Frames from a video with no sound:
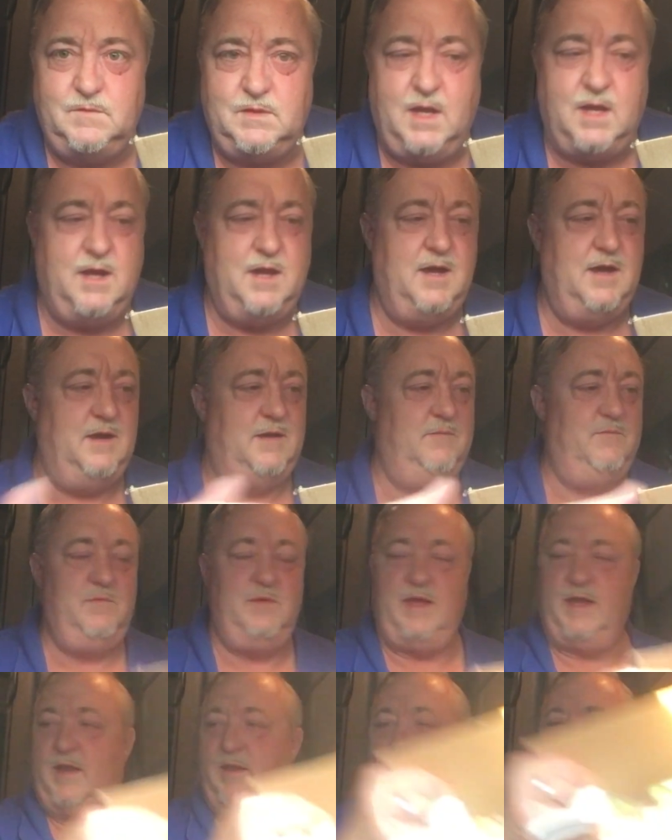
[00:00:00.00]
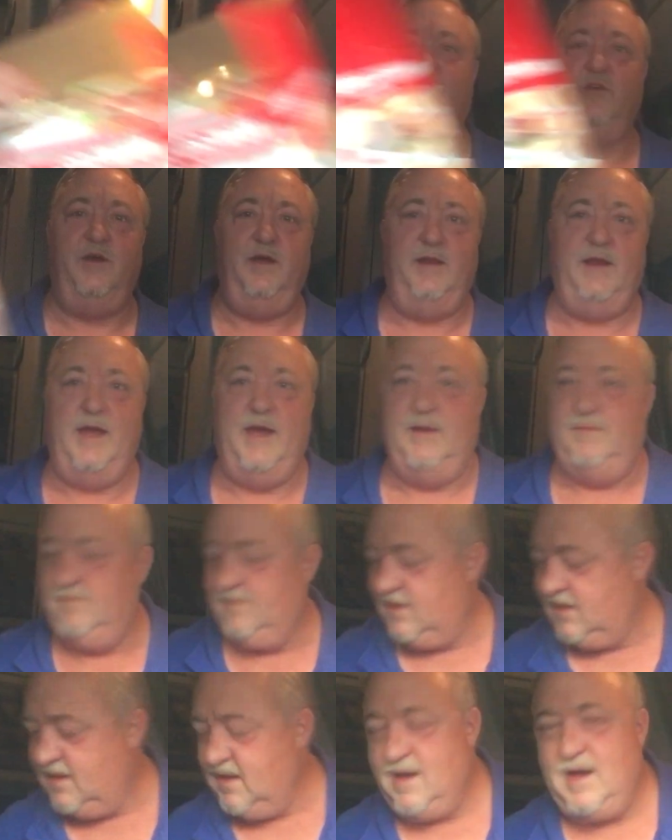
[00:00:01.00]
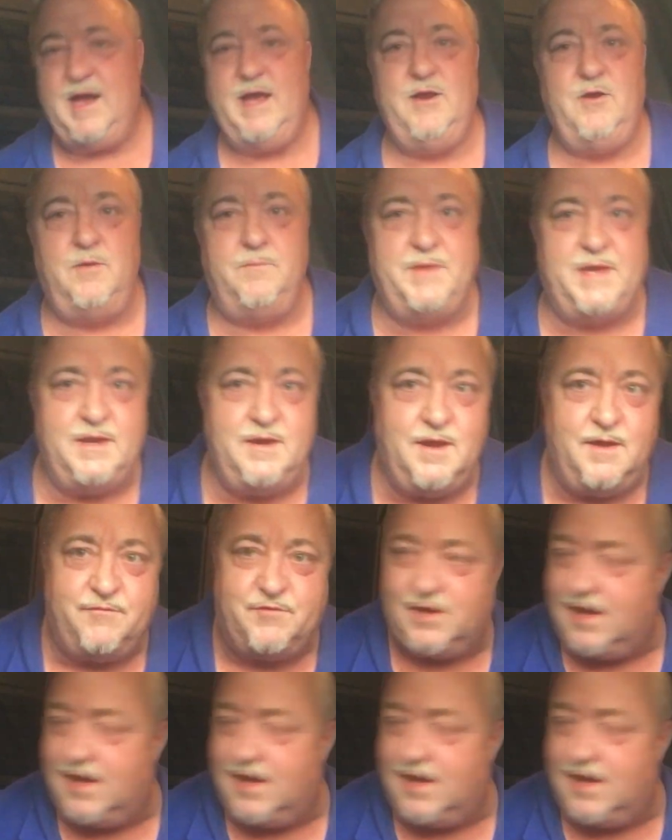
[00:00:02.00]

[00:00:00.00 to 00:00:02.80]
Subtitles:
I can even show you that. I know I'm getting off